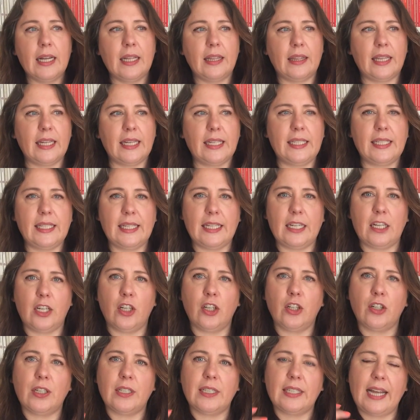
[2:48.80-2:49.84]
This
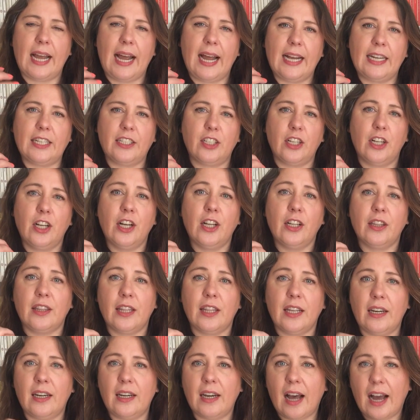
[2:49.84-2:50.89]
looks at
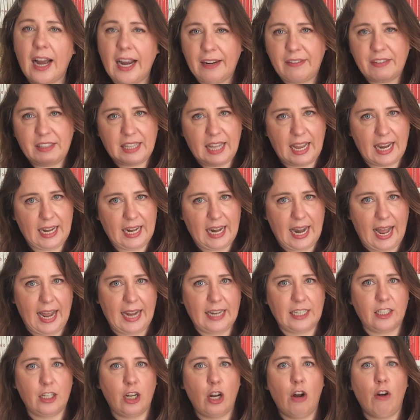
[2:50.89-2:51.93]
the lives they
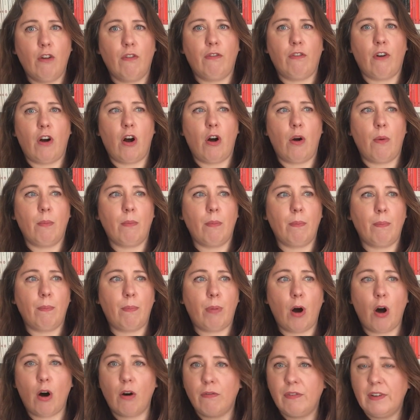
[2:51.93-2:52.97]
led from
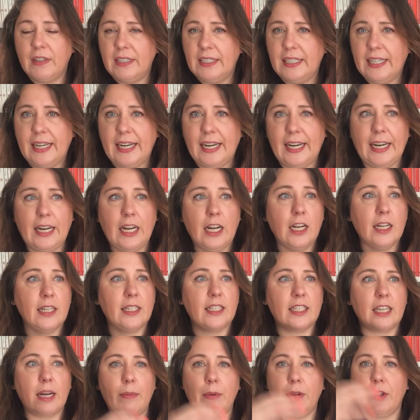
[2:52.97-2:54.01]
poverty.
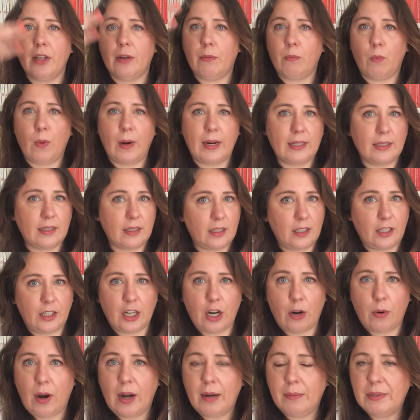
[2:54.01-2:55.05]
Some of them went,
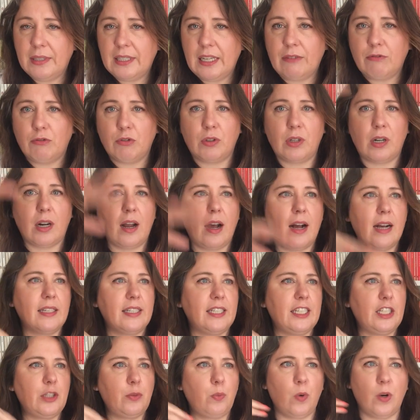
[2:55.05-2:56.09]
up several
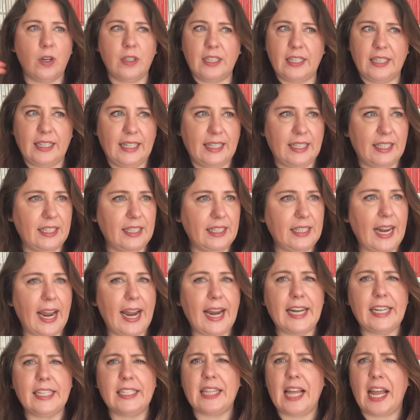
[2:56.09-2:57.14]
classes, worked in
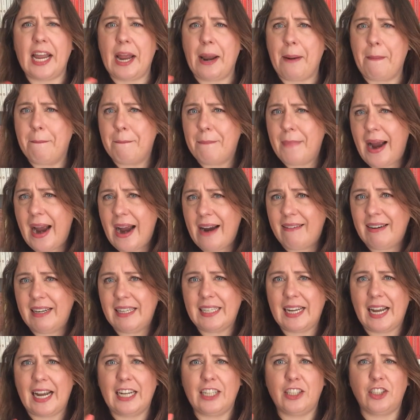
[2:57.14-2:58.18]
estates, they had married,
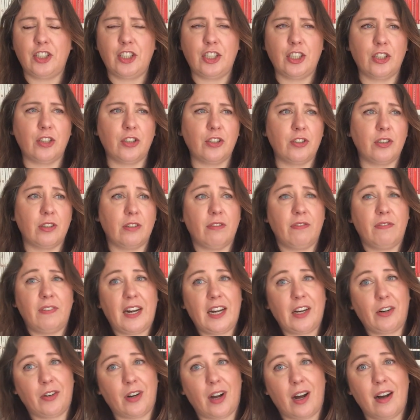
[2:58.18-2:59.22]
had children, fell
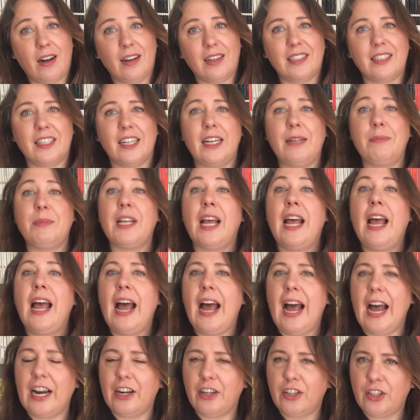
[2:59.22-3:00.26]
on hard times,
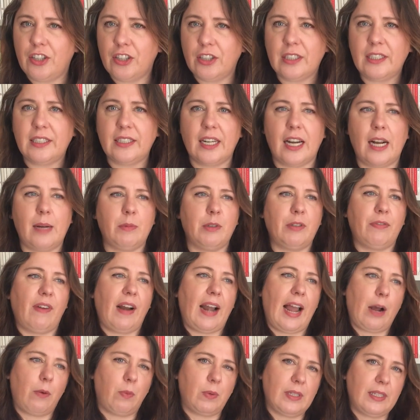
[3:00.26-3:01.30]
had good times, fell
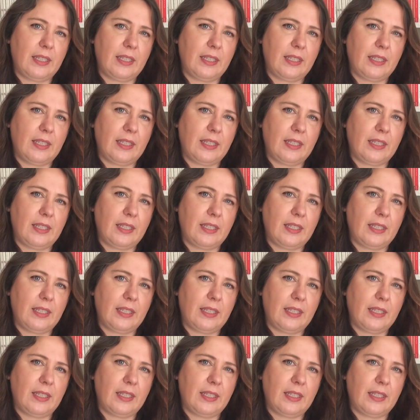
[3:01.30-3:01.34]
out with